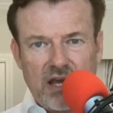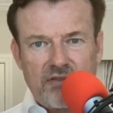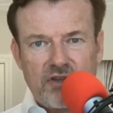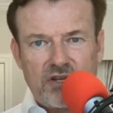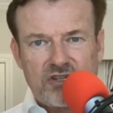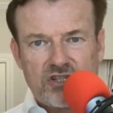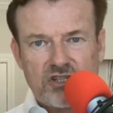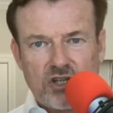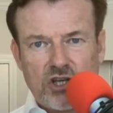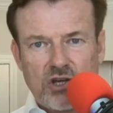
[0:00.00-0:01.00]
that is
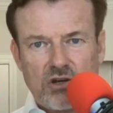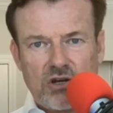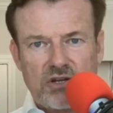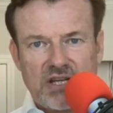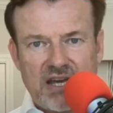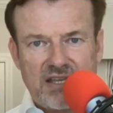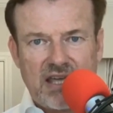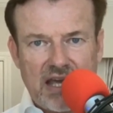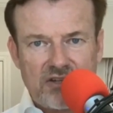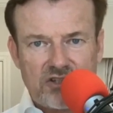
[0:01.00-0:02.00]
secured
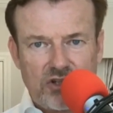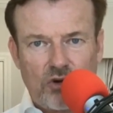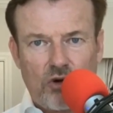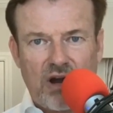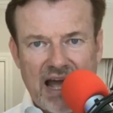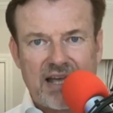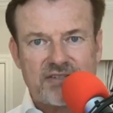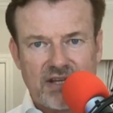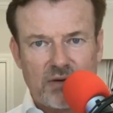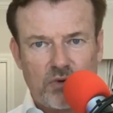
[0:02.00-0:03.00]
against your
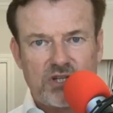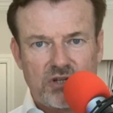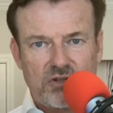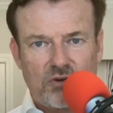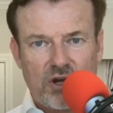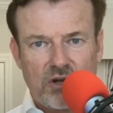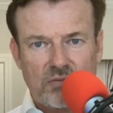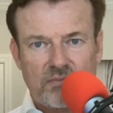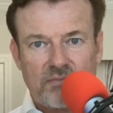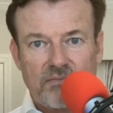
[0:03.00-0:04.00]
asset, which is your home.